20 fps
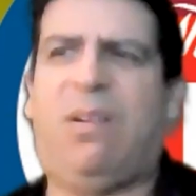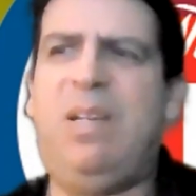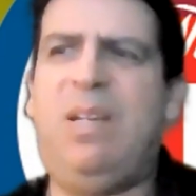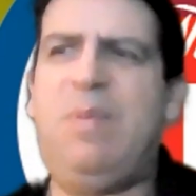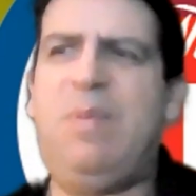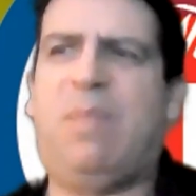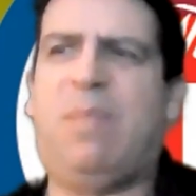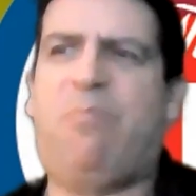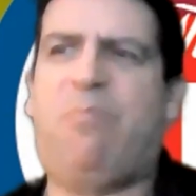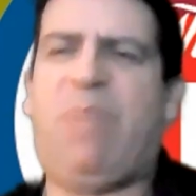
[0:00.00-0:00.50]

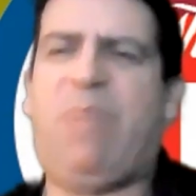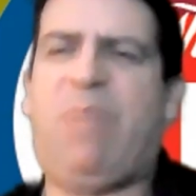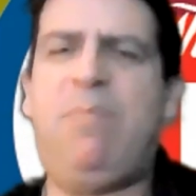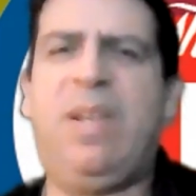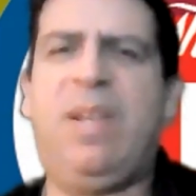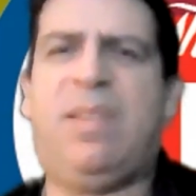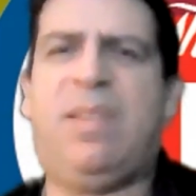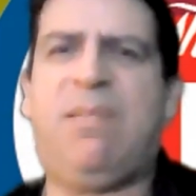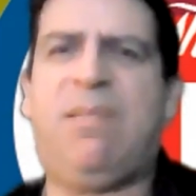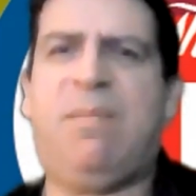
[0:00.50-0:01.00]
Couldn't even
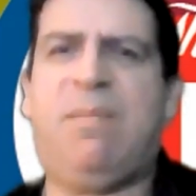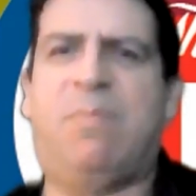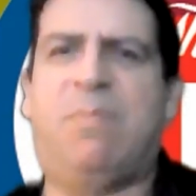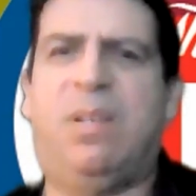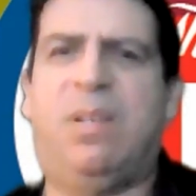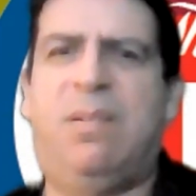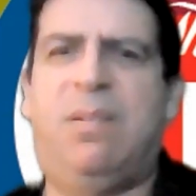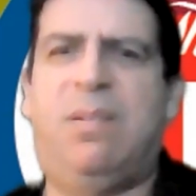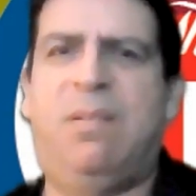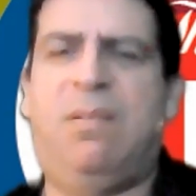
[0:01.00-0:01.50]
bend my
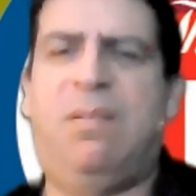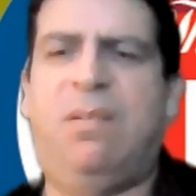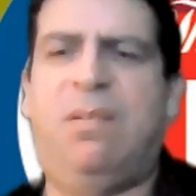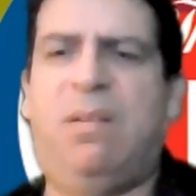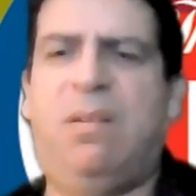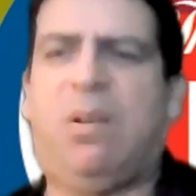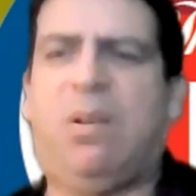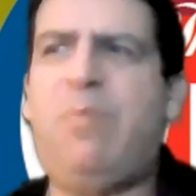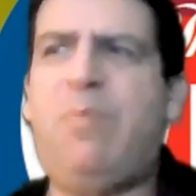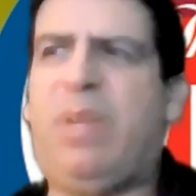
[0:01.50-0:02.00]
thumb.
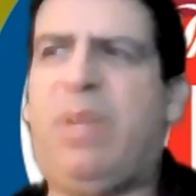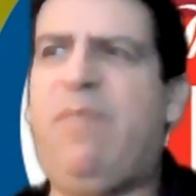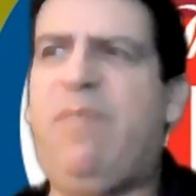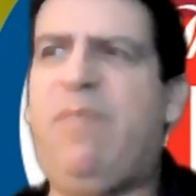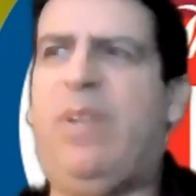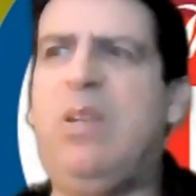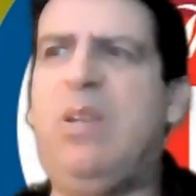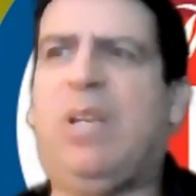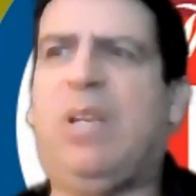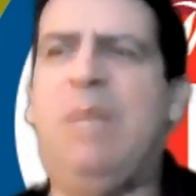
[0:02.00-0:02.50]
Couldn't play
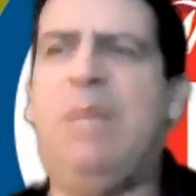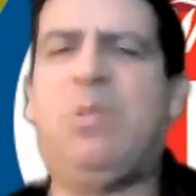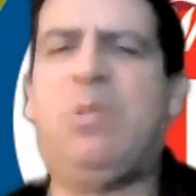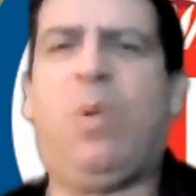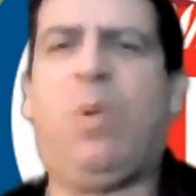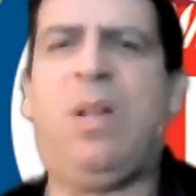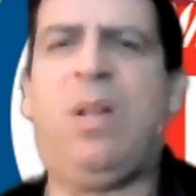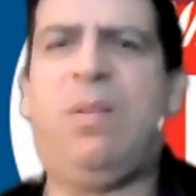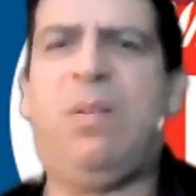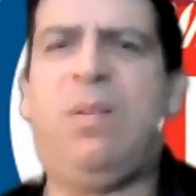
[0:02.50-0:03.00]
video
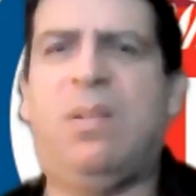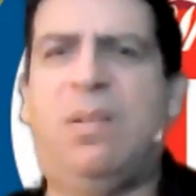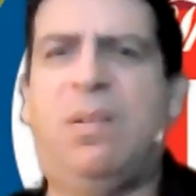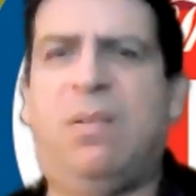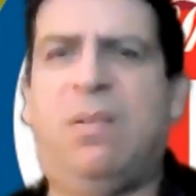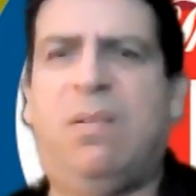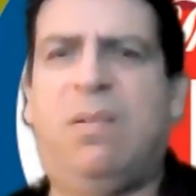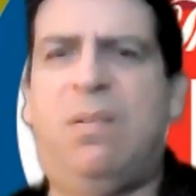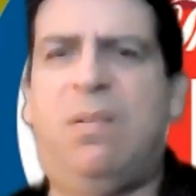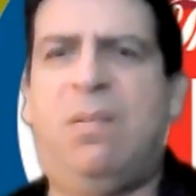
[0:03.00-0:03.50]
games well.
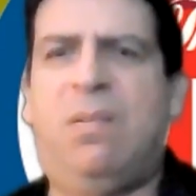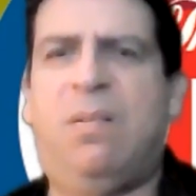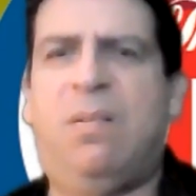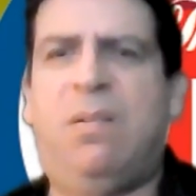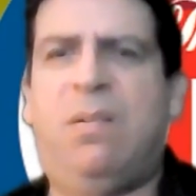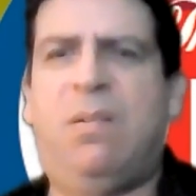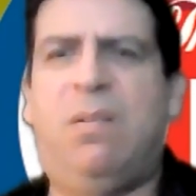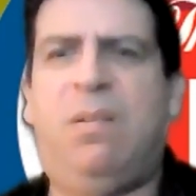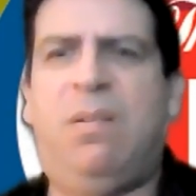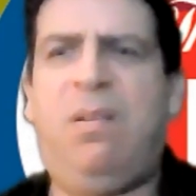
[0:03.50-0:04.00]

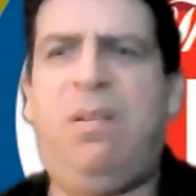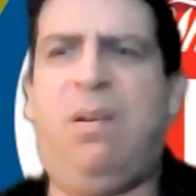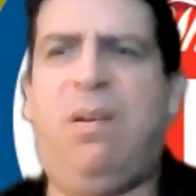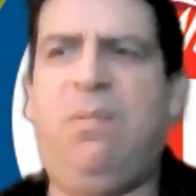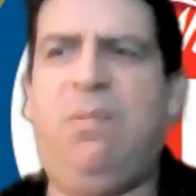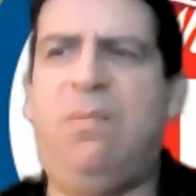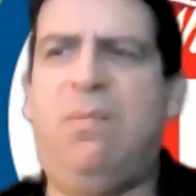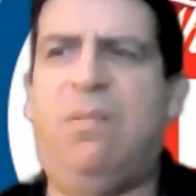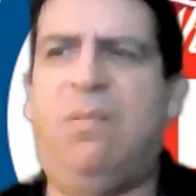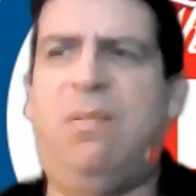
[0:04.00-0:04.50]
You
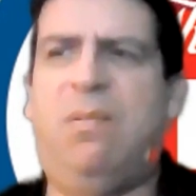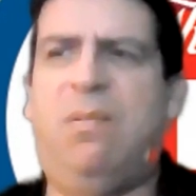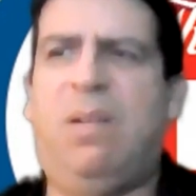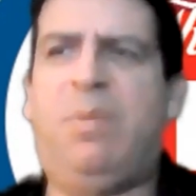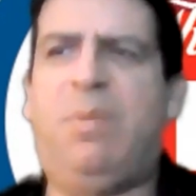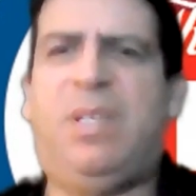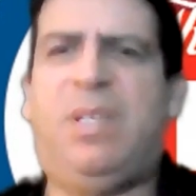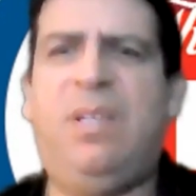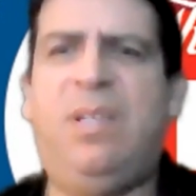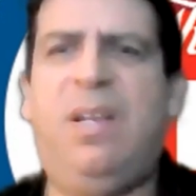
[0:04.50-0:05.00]
know,
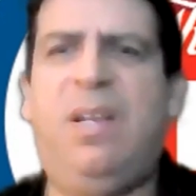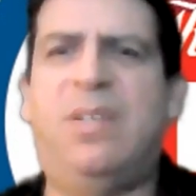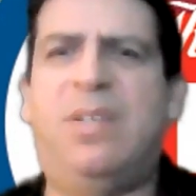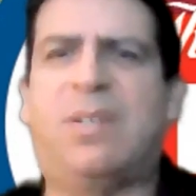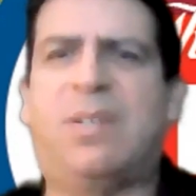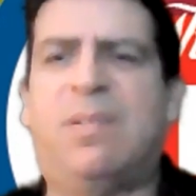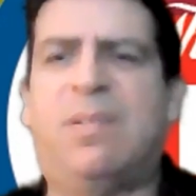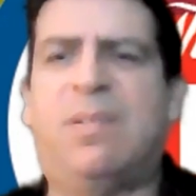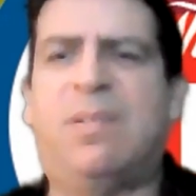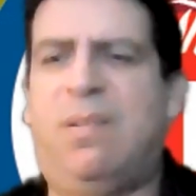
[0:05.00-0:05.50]
I'm a
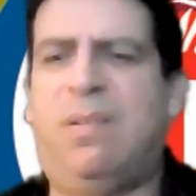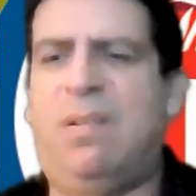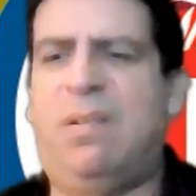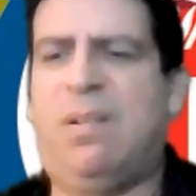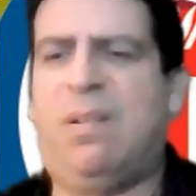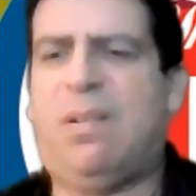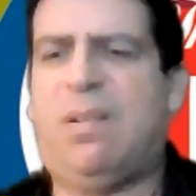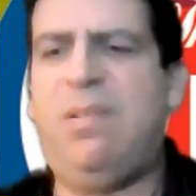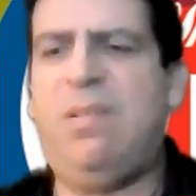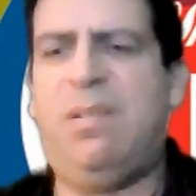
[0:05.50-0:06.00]
teenager.
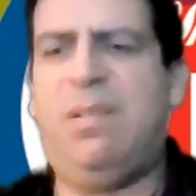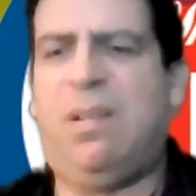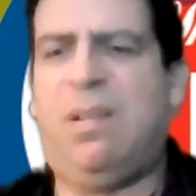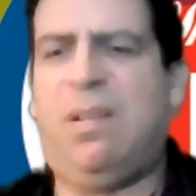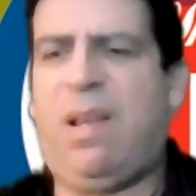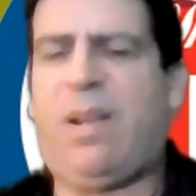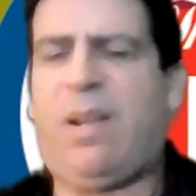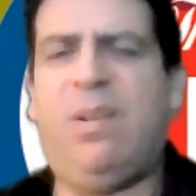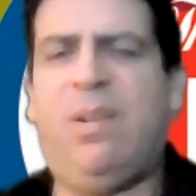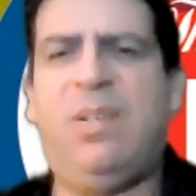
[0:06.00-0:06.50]
Couldn't
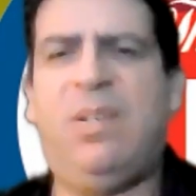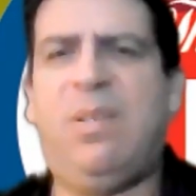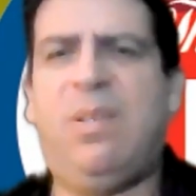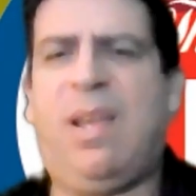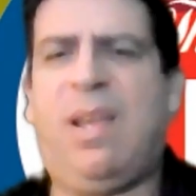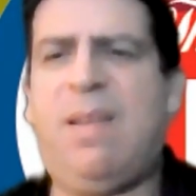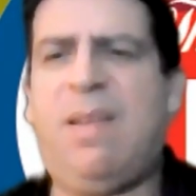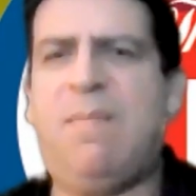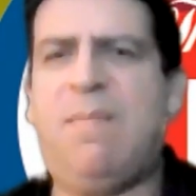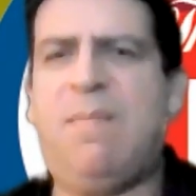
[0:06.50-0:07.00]
I couldn't
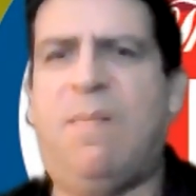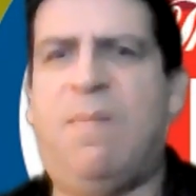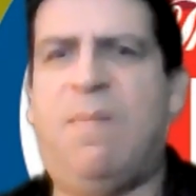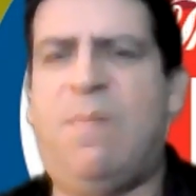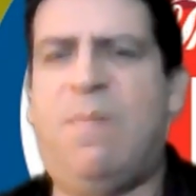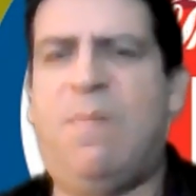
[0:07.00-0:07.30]
do that.